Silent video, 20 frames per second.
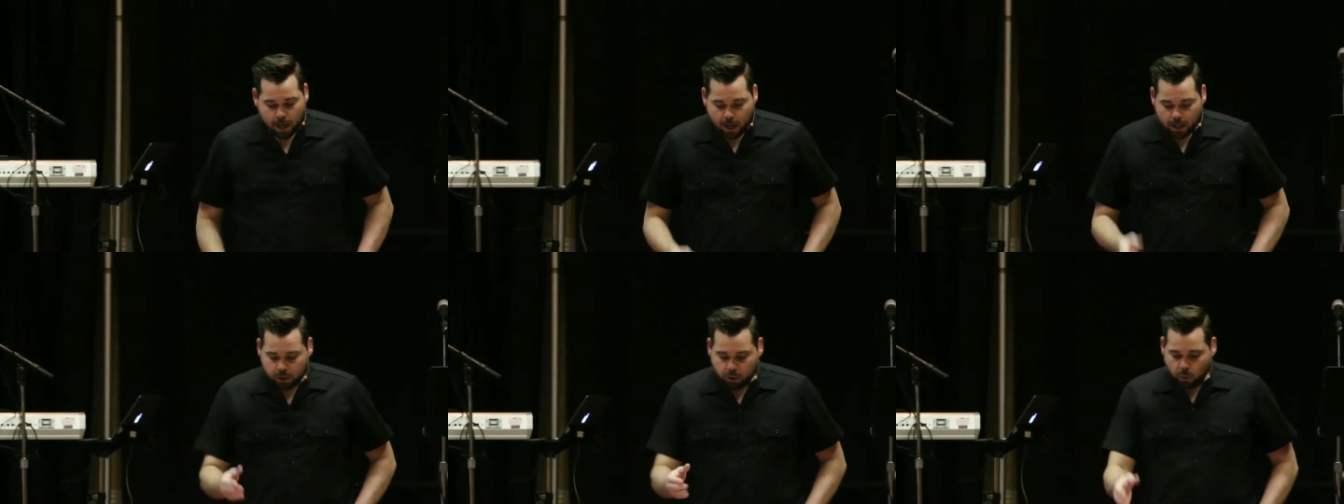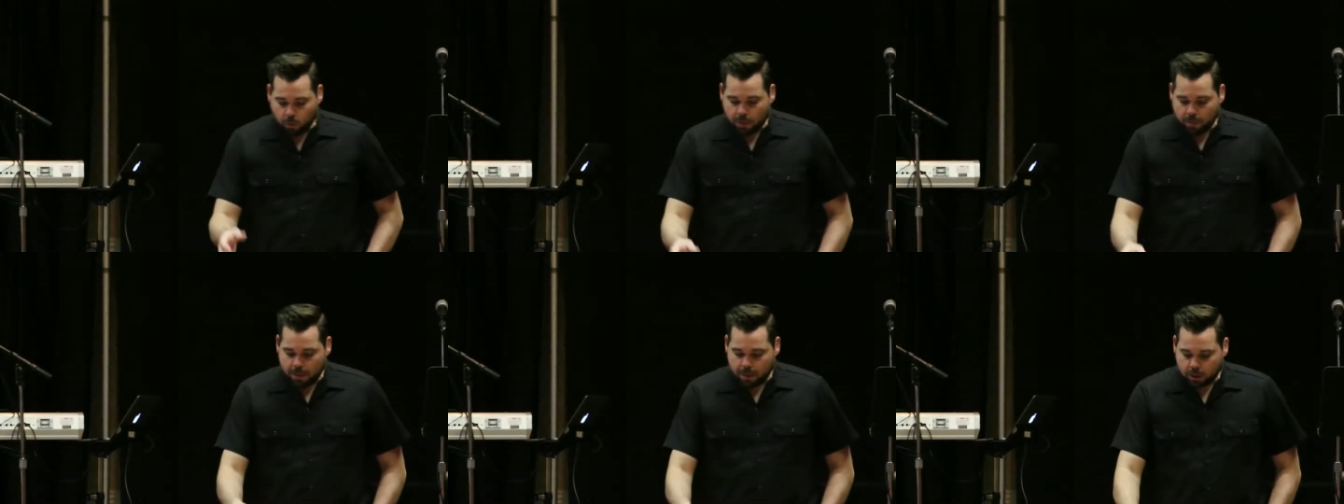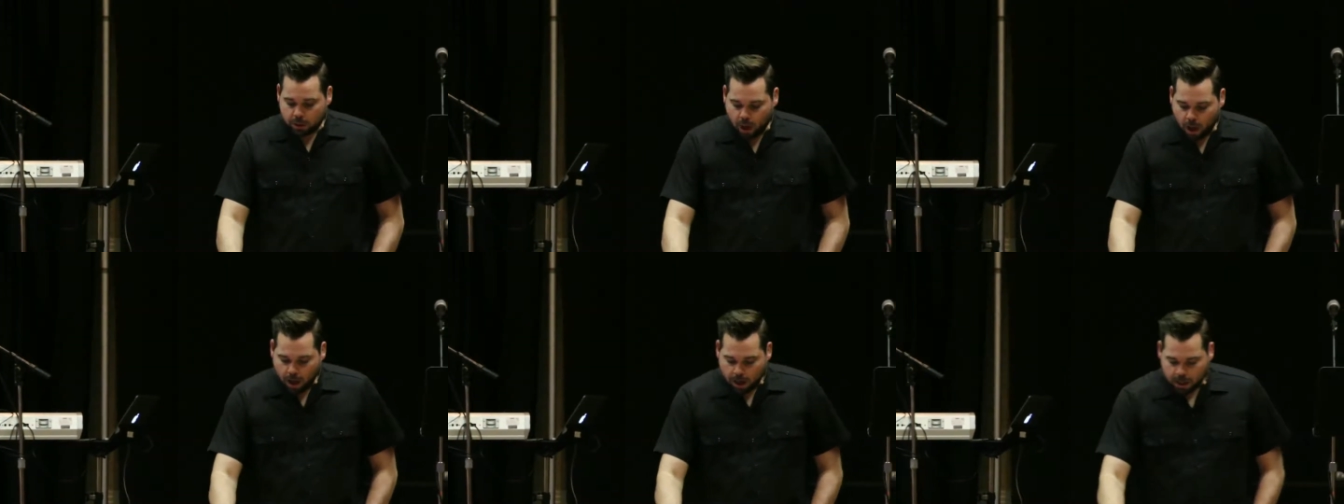And so we've
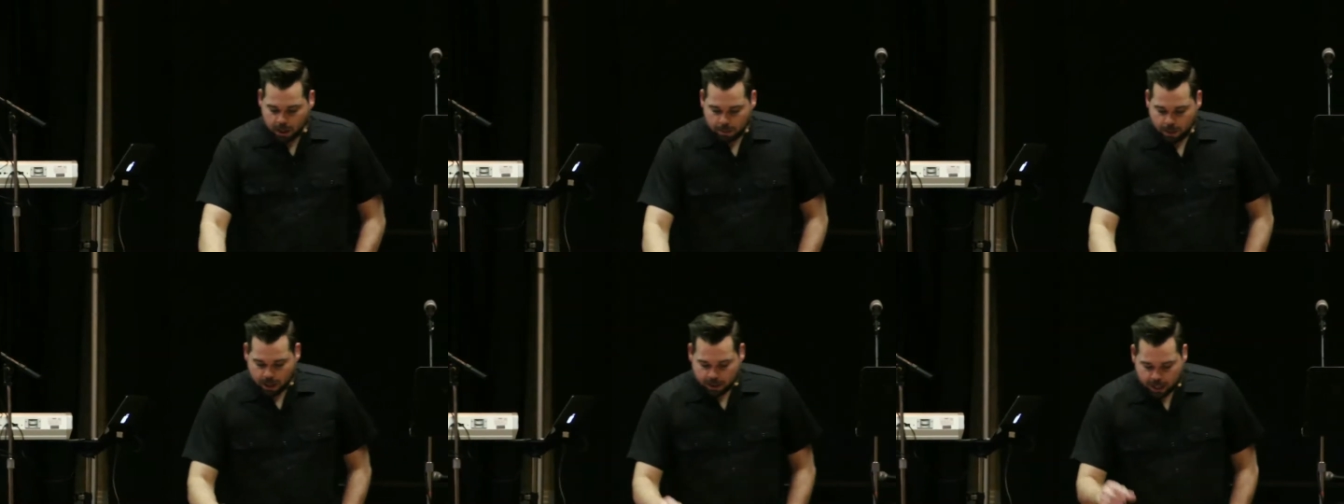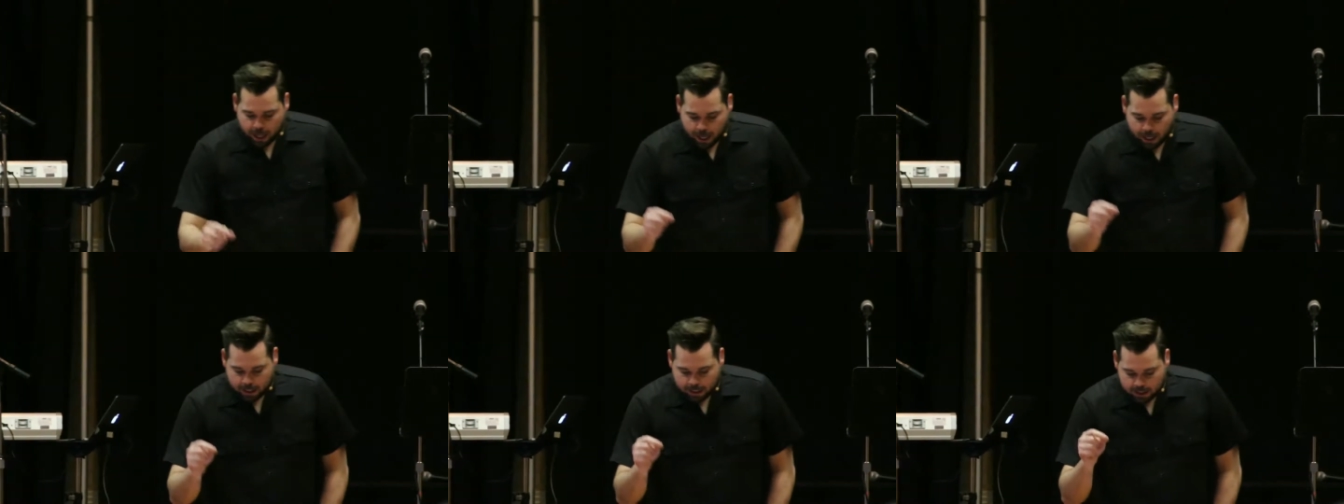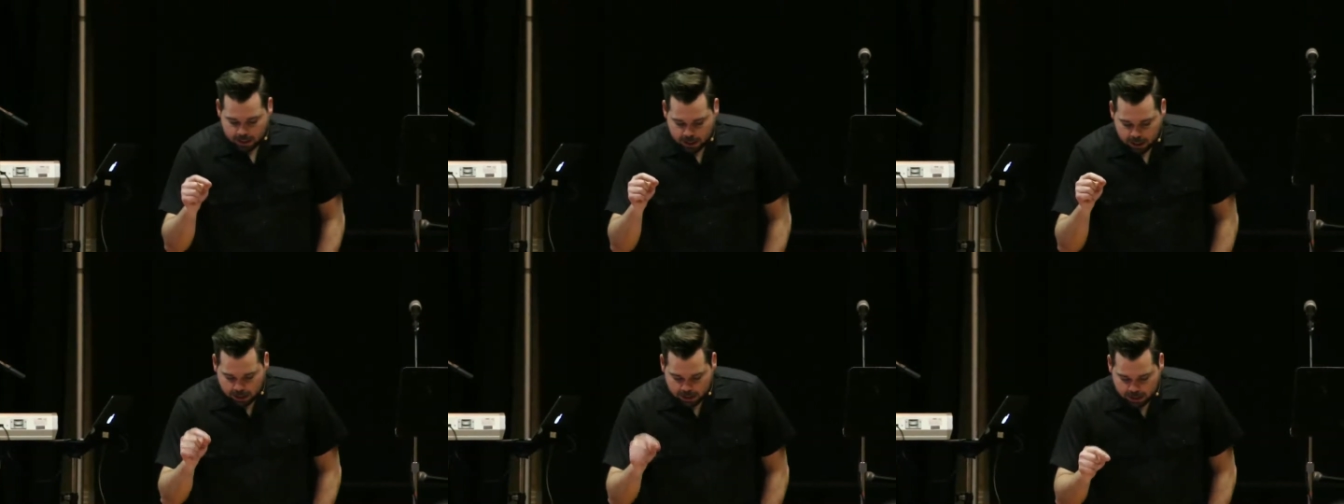been talking about that.
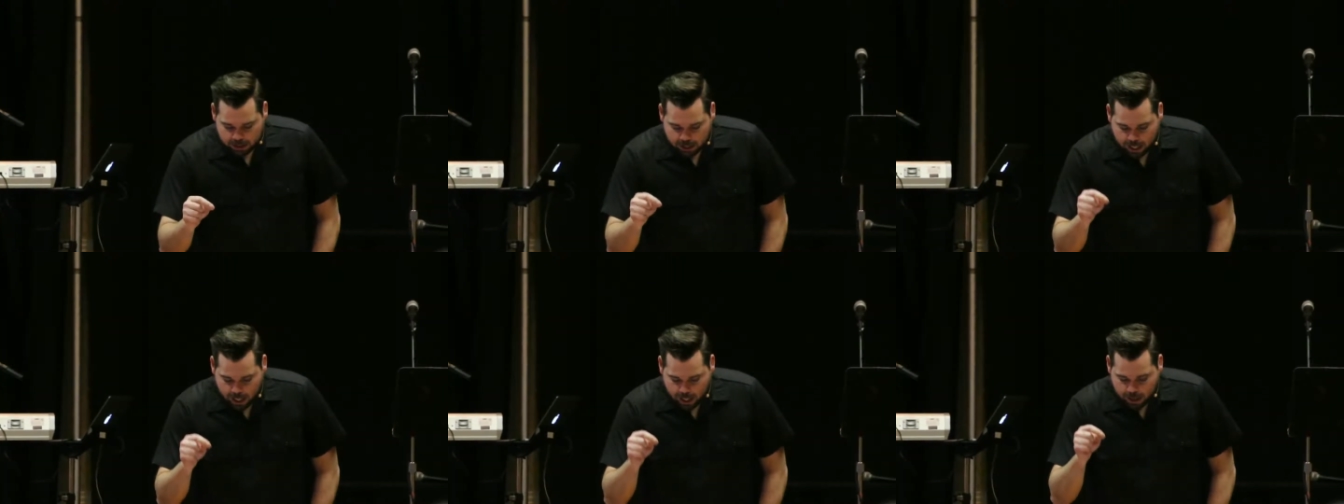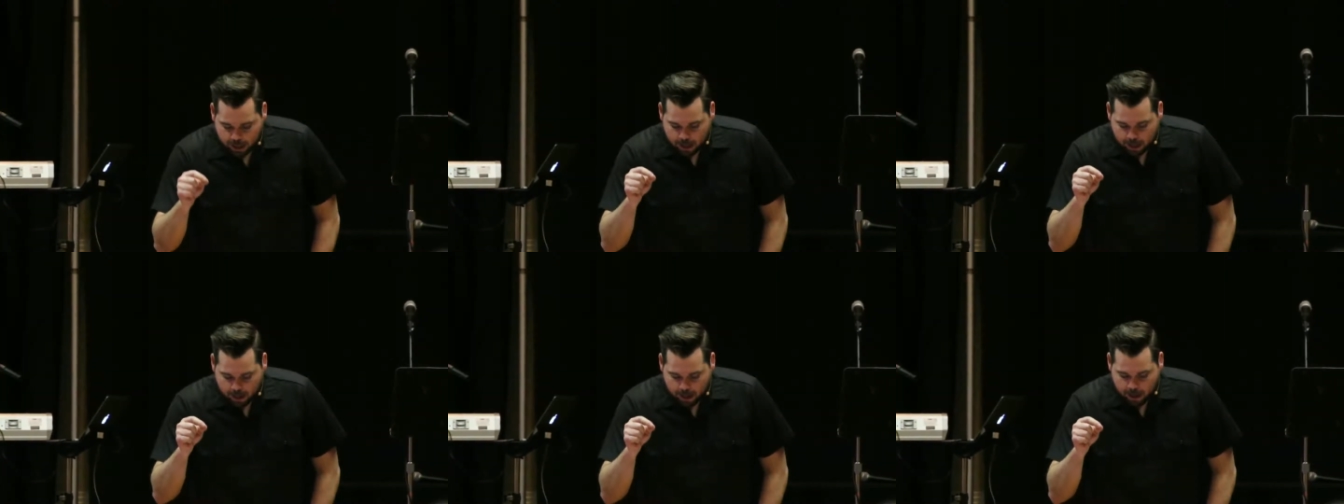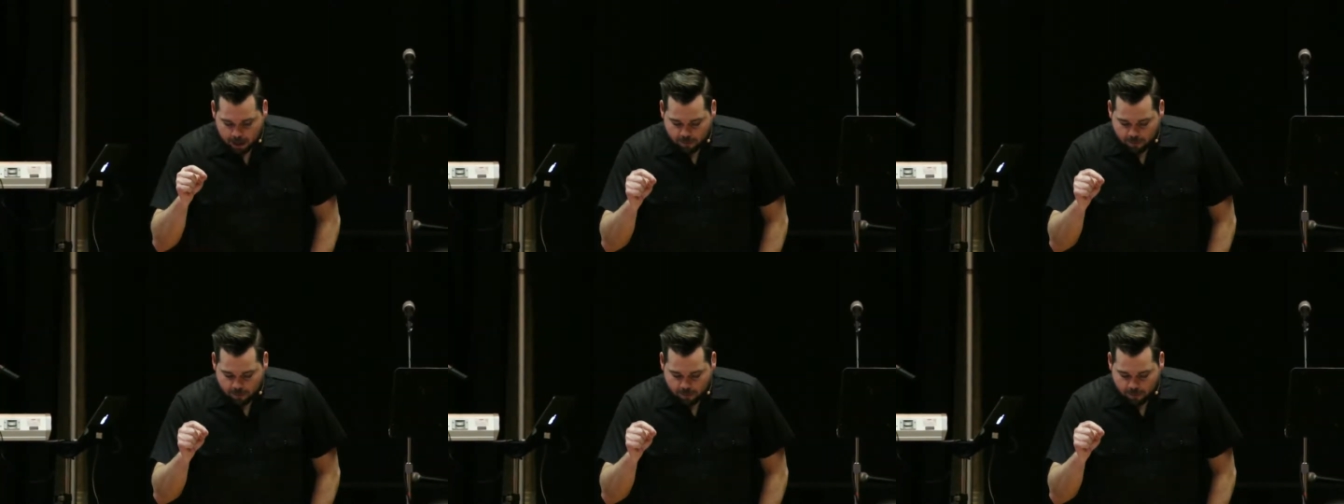And Jesus said,